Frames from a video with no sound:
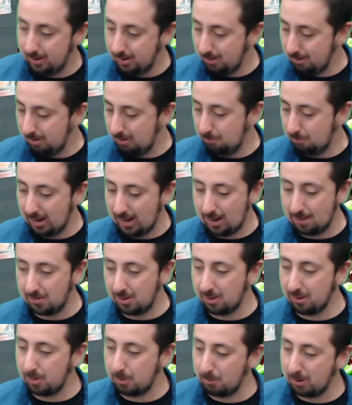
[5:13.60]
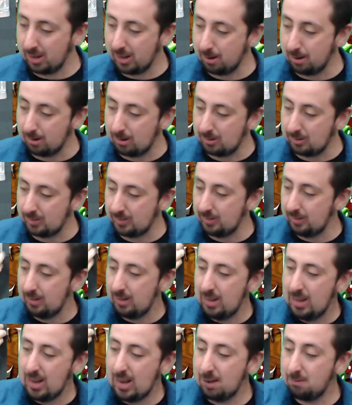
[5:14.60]
We have our 3 heroes,
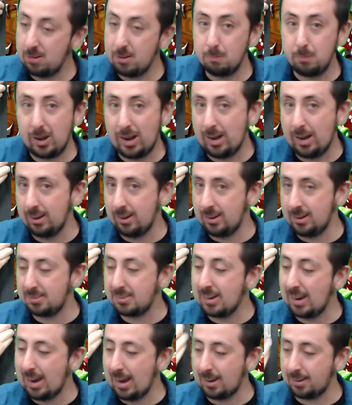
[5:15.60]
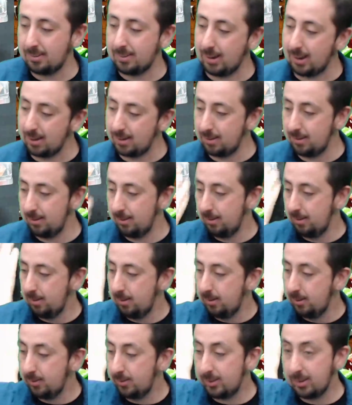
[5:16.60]
and we've made an attack deck.
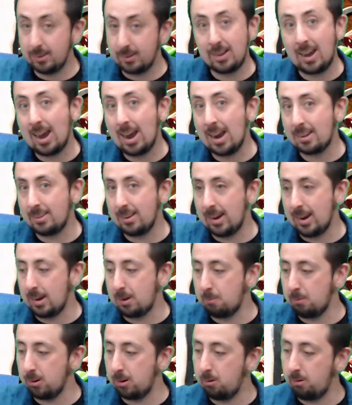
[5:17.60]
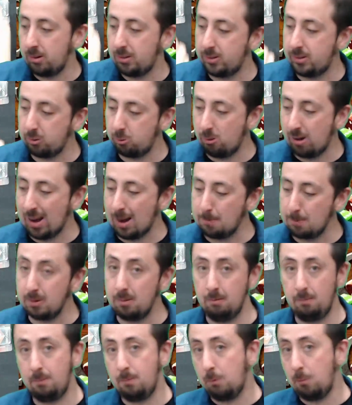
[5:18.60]
So the attack deck, we're going to grab
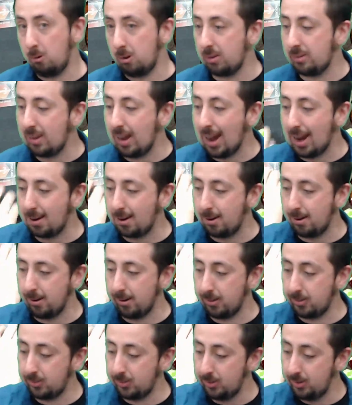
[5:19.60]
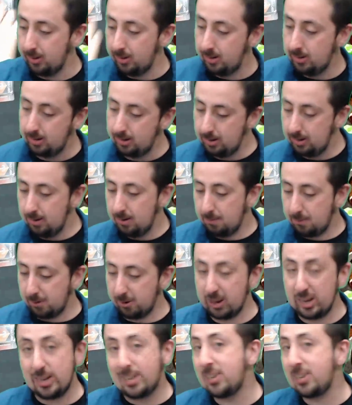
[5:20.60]
4 attack cards for
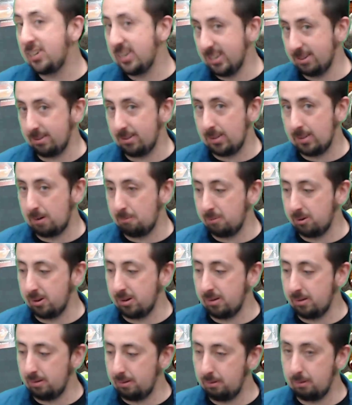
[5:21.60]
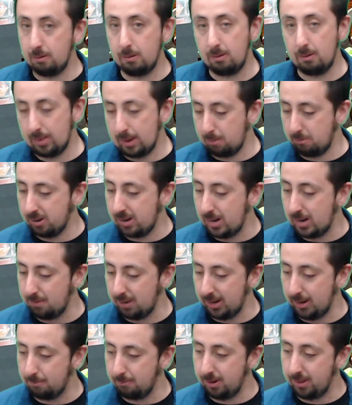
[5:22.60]
each hero that we're coming
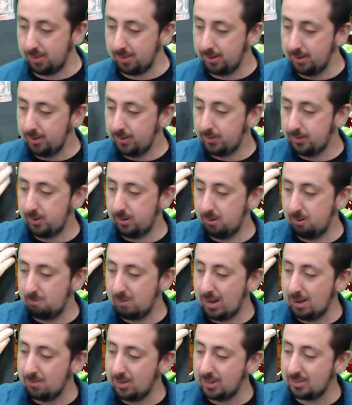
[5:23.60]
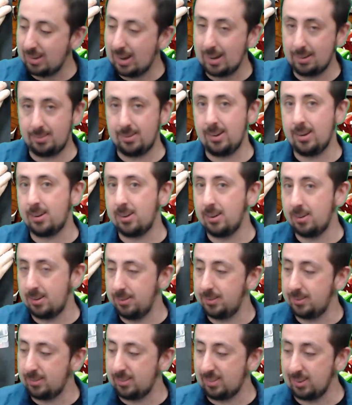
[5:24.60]
in with. So we have an attack deck
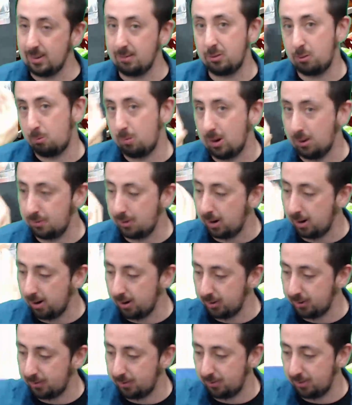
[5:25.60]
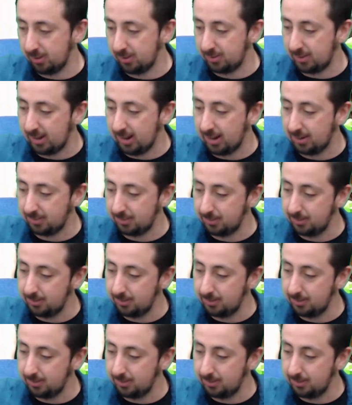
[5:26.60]
consisting of 12 cards for this case.